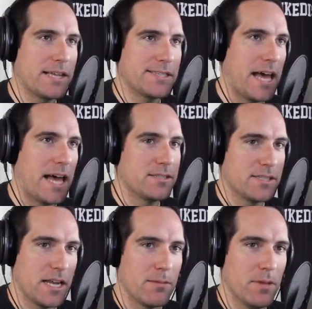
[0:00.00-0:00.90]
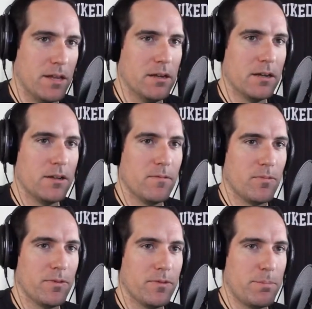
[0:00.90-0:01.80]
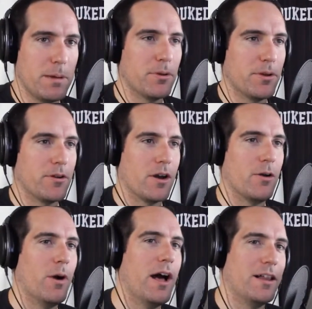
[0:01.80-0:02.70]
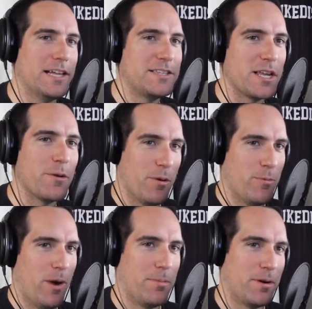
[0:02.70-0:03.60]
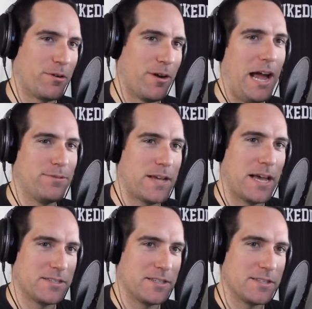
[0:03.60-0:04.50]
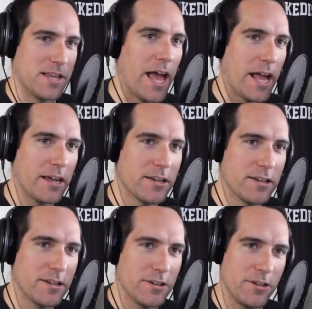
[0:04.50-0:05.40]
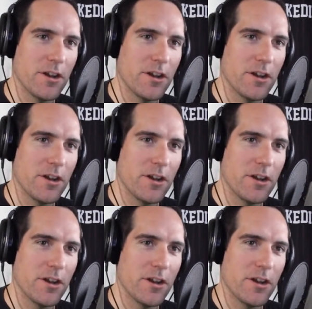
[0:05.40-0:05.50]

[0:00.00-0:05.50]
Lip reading: that statement, people don't go, well, let's see what Robert Kraft has to say. You know what